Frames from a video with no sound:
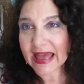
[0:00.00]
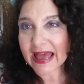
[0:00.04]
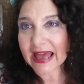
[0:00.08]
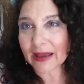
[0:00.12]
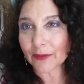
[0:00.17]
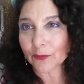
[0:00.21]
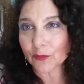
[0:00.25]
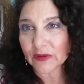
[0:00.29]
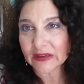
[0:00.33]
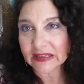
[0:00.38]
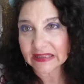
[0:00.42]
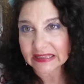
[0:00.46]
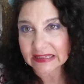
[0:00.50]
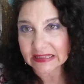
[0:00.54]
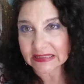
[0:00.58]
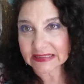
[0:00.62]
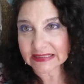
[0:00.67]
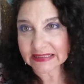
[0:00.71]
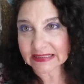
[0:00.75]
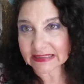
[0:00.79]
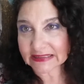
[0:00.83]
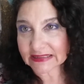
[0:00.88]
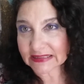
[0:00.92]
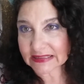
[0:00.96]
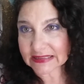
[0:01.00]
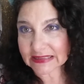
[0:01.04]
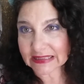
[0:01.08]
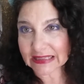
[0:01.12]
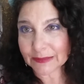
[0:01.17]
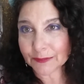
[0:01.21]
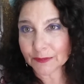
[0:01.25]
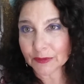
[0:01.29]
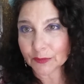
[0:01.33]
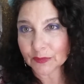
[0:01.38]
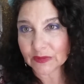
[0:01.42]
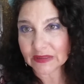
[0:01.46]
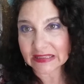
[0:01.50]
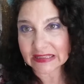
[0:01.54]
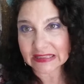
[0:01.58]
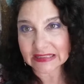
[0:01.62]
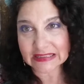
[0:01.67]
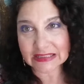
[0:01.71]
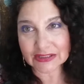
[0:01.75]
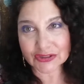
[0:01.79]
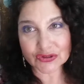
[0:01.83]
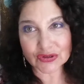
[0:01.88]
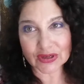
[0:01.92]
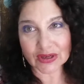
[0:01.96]
And we need to get sleep and we
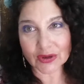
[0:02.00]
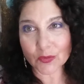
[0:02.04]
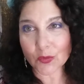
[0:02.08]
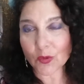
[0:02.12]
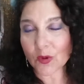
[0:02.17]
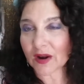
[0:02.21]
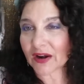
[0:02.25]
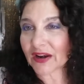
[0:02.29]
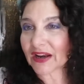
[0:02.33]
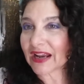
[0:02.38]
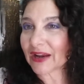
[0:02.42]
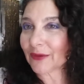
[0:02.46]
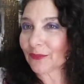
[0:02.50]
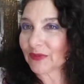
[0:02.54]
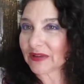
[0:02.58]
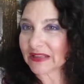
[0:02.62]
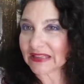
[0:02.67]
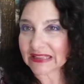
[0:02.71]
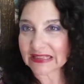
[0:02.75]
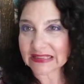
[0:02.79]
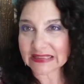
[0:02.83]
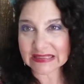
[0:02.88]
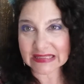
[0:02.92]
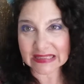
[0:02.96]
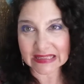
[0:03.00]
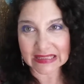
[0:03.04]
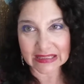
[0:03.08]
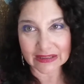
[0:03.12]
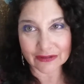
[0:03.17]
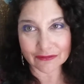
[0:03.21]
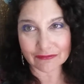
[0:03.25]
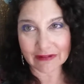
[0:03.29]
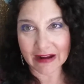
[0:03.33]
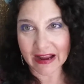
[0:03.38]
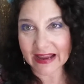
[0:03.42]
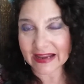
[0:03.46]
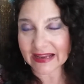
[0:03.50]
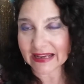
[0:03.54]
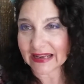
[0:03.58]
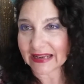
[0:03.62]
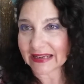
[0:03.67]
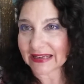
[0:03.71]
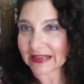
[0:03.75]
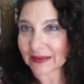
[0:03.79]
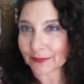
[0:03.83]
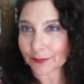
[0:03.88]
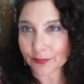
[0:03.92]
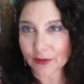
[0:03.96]
need to drink water and we need to eat right
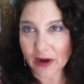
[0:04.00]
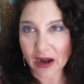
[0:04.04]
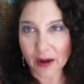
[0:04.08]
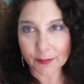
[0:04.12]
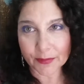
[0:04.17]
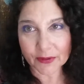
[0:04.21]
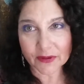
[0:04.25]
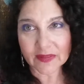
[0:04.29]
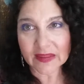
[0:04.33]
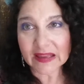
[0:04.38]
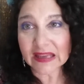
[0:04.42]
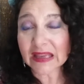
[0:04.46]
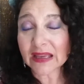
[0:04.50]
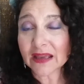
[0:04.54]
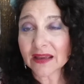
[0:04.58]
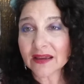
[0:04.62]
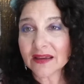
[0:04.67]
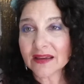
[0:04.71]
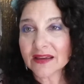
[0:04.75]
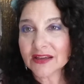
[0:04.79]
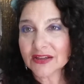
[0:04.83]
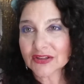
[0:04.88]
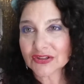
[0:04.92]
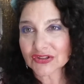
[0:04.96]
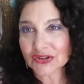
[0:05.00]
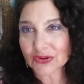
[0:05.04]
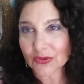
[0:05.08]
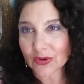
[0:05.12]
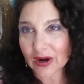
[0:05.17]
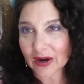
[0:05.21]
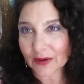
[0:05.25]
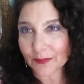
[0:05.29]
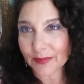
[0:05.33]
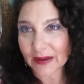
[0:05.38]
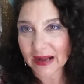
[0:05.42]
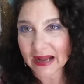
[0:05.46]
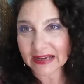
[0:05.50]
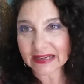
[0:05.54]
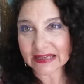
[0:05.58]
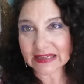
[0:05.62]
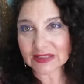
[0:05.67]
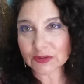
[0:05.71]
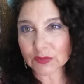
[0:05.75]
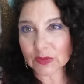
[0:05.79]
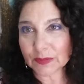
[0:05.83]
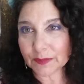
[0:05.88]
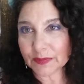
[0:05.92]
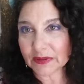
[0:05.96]
and eat properly. So our
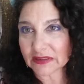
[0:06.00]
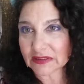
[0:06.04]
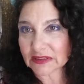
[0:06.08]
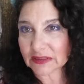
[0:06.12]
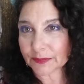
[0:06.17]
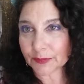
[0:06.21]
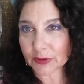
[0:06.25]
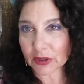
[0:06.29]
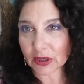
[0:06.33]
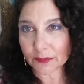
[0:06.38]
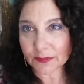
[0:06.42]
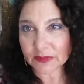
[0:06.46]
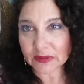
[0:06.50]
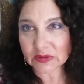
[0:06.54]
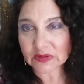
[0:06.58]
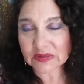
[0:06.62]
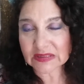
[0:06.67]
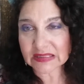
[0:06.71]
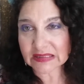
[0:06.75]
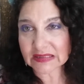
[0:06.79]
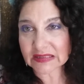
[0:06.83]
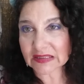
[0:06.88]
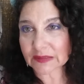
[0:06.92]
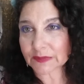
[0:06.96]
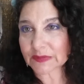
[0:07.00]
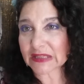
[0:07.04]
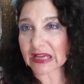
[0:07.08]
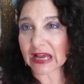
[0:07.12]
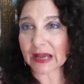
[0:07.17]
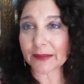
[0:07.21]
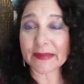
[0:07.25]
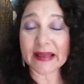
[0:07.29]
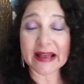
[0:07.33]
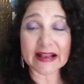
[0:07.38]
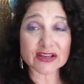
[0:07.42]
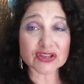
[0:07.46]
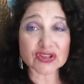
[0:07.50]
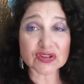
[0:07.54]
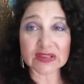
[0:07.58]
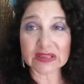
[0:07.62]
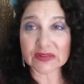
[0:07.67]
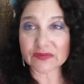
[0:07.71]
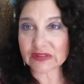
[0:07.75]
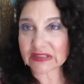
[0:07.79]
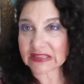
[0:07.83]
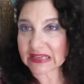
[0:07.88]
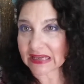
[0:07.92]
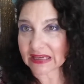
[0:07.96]
bodies, we build up our immune systems. I'm actually
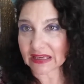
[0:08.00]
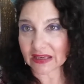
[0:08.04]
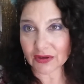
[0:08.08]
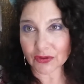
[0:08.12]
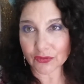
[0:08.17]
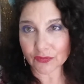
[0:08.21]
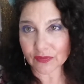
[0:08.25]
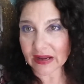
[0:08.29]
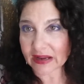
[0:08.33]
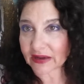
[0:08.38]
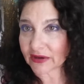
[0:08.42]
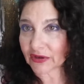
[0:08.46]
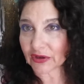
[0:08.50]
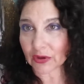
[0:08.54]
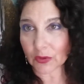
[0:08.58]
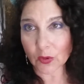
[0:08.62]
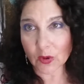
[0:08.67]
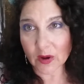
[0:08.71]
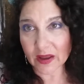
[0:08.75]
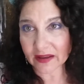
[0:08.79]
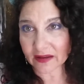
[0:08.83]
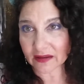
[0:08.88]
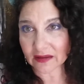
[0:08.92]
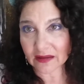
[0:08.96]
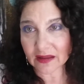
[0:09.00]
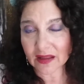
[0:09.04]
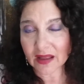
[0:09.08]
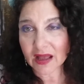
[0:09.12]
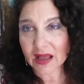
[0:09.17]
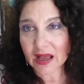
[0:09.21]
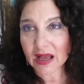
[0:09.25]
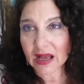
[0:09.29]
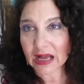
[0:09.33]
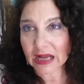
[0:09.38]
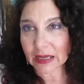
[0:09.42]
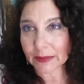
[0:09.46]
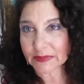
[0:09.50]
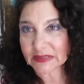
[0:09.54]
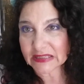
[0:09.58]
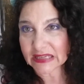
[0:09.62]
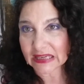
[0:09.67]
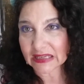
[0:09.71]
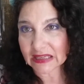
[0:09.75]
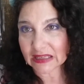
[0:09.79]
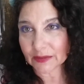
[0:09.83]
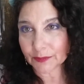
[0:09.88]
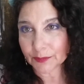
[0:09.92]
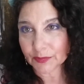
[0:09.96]
even taking oregano oil. I'm
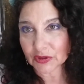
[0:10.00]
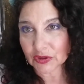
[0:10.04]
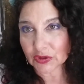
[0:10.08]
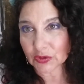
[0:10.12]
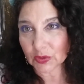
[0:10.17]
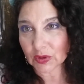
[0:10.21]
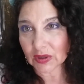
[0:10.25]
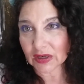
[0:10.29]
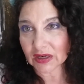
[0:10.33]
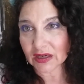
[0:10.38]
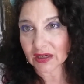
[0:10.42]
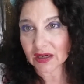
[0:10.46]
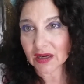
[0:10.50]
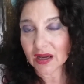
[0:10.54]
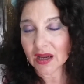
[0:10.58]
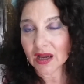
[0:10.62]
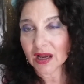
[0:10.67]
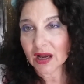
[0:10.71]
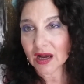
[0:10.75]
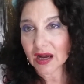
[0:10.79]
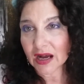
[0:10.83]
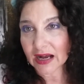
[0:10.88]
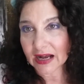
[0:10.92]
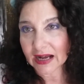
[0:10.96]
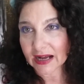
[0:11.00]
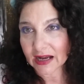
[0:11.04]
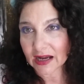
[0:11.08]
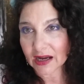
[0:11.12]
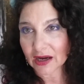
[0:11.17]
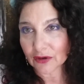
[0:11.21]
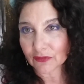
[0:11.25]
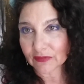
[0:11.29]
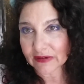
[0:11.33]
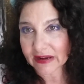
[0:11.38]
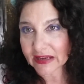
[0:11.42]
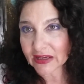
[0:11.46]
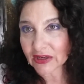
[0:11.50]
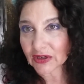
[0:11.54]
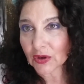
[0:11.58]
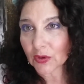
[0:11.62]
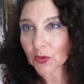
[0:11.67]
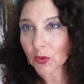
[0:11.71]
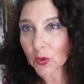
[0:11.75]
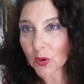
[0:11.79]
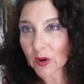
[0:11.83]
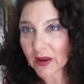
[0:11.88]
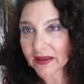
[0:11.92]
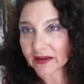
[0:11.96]
taking pure
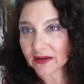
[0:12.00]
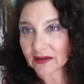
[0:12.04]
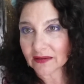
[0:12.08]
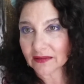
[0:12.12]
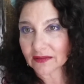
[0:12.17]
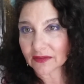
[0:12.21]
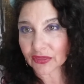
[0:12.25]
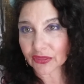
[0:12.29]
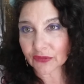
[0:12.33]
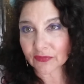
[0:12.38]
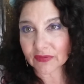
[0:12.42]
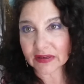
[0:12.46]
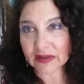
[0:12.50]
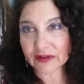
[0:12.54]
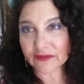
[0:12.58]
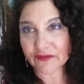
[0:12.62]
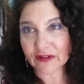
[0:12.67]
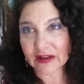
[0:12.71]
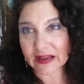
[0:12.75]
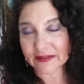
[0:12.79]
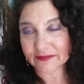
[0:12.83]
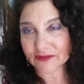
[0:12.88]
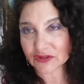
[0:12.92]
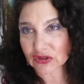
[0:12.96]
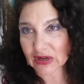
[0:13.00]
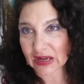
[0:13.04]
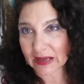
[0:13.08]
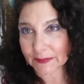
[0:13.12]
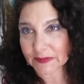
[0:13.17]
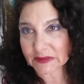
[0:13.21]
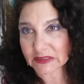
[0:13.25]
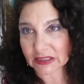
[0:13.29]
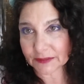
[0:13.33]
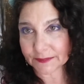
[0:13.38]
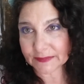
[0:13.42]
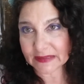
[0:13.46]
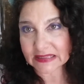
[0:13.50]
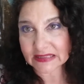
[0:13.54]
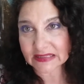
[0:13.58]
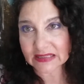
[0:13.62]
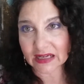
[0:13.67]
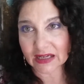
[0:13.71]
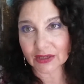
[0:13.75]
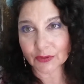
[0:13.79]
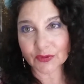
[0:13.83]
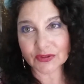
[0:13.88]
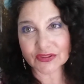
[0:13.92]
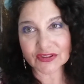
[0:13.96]
oregano oil, 3 to 5 drops on my
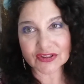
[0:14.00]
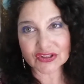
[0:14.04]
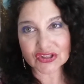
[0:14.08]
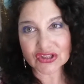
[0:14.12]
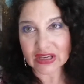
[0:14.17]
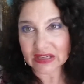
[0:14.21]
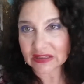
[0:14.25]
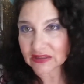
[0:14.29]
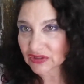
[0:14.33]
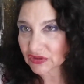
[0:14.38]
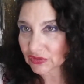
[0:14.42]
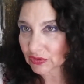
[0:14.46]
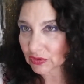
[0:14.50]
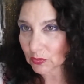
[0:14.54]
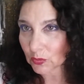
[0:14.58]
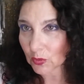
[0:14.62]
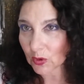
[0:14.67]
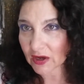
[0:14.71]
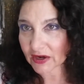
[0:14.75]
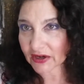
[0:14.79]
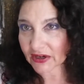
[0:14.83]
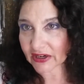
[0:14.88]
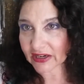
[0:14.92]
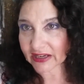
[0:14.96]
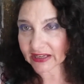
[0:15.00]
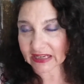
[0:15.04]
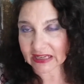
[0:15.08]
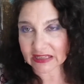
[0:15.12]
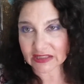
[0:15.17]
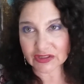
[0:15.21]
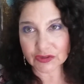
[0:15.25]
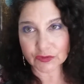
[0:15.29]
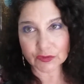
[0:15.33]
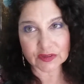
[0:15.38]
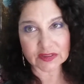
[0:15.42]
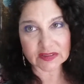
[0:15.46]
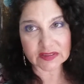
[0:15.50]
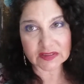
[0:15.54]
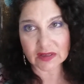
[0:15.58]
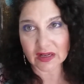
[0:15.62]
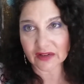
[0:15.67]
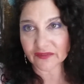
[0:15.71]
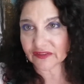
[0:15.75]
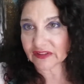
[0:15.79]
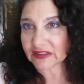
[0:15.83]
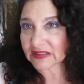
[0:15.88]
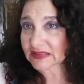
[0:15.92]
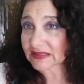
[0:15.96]
tongue with the chaser water, and I do it as
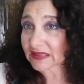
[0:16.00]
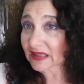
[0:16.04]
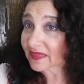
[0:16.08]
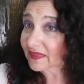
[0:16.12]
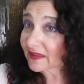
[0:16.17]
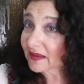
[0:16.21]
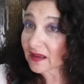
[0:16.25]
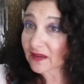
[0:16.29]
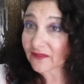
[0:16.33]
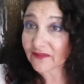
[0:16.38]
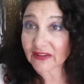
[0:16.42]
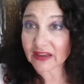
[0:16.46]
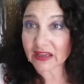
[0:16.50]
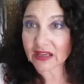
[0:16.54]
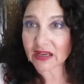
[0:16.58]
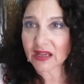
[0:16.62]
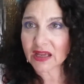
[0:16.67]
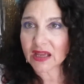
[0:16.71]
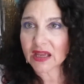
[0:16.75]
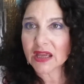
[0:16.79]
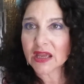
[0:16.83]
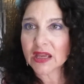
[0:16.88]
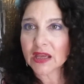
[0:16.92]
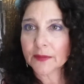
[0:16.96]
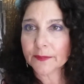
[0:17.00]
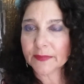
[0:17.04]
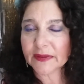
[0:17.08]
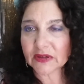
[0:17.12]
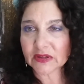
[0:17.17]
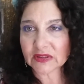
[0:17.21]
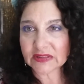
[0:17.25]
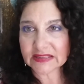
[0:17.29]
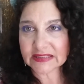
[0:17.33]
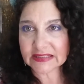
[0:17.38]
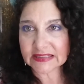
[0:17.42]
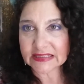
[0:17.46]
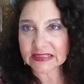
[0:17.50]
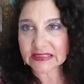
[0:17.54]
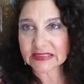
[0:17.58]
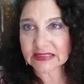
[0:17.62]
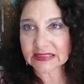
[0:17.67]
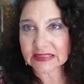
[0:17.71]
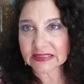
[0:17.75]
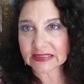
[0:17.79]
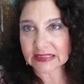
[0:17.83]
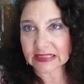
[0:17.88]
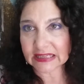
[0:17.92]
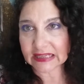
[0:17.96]
often as I think of it because
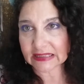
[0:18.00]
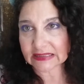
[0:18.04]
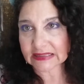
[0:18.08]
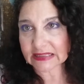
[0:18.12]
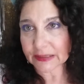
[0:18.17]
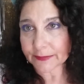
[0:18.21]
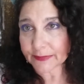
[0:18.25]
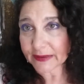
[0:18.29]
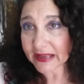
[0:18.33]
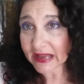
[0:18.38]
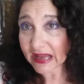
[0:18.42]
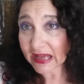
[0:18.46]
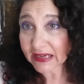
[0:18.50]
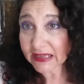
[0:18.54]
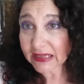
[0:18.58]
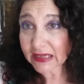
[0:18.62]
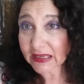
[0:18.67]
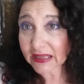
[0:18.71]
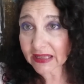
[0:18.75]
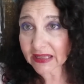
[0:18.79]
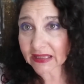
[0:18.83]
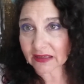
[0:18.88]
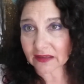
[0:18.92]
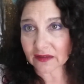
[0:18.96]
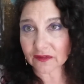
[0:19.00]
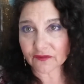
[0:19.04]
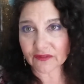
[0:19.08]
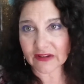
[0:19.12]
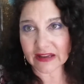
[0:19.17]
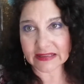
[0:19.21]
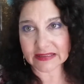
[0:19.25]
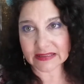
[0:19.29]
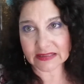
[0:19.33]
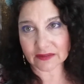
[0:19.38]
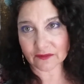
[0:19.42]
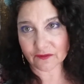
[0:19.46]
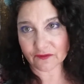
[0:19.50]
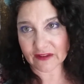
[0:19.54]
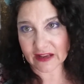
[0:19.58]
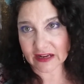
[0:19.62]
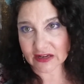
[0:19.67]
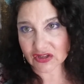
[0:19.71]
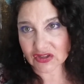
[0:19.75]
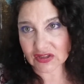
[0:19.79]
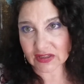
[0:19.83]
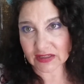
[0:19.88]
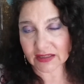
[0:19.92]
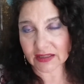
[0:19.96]
this is an antibiotic and it fights
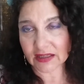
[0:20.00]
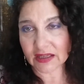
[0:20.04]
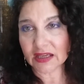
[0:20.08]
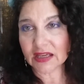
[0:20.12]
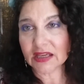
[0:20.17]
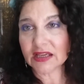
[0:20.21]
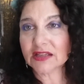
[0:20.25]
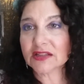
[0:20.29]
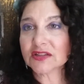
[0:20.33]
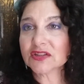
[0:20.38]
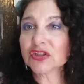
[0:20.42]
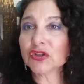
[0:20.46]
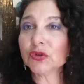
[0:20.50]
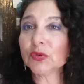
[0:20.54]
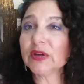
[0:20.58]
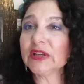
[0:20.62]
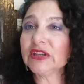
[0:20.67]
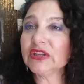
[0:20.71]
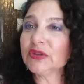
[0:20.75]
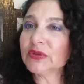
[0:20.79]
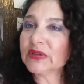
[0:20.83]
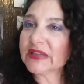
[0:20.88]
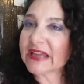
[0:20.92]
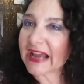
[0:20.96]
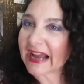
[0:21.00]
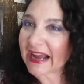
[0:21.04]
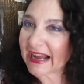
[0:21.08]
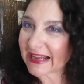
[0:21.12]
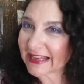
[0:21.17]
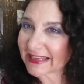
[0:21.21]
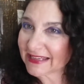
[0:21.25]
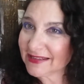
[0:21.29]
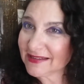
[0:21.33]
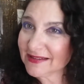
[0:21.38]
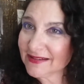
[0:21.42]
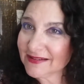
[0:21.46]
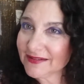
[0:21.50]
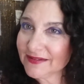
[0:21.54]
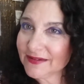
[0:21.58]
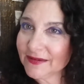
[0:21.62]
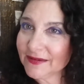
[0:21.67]
infection. Do what you can,